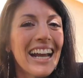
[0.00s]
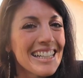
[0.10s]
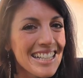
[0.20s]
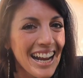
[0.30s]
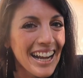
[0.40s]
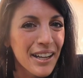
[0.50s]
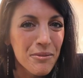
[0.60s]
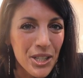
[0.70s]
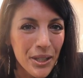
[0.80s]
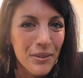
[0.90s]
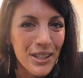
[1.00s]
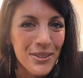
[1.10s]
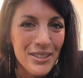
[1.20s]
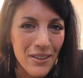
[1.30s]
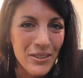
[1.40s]
And today I'm sharing with
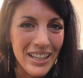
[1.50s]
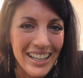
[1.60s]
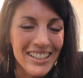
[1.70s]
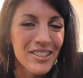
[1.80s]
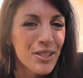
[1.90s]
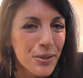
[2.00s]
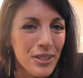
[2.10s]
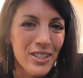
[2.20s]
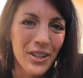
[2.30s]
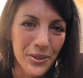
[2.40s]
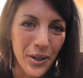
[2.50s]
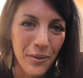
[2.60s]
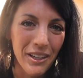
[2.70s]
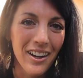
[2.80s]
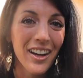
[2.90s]
you seven things you can start
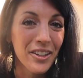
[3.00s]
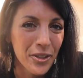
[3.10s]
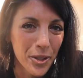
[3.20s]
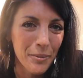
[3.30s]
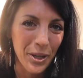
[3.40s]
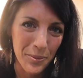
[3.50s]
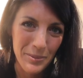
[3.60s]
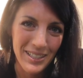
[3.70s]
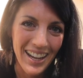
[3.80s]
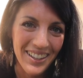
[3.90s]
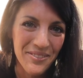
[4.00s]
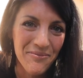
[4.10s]
growing on an urban homestead.